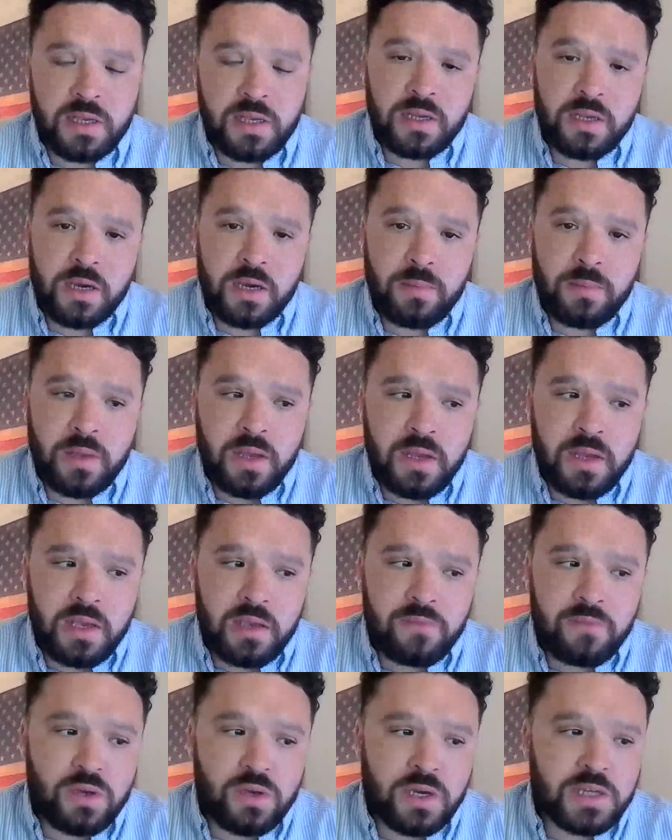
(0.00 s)
And
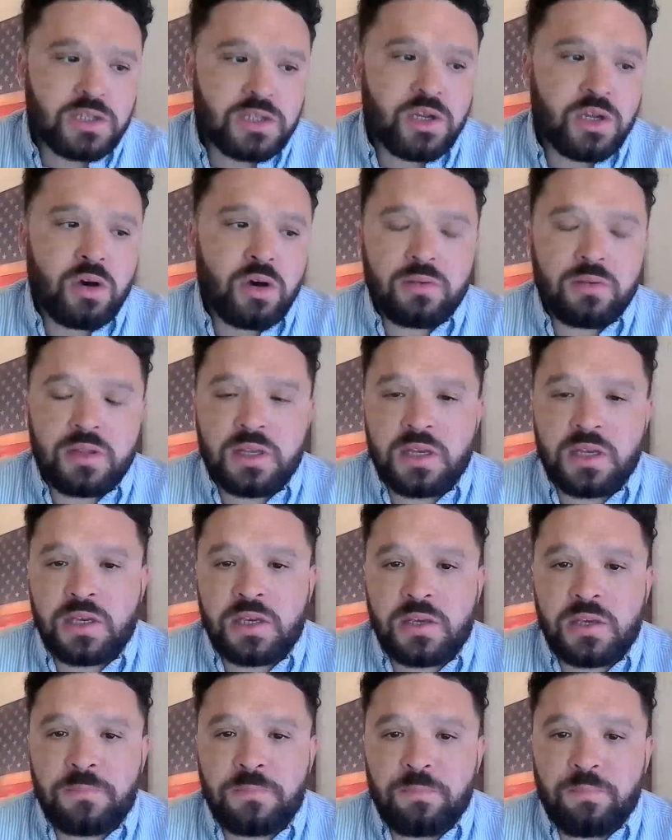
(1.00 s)
if you guys know,
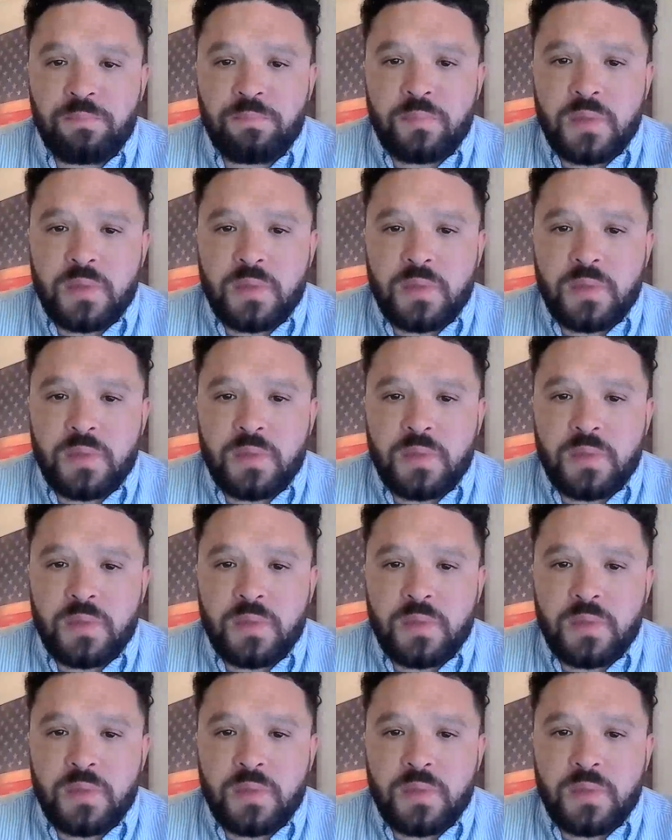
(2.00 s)
the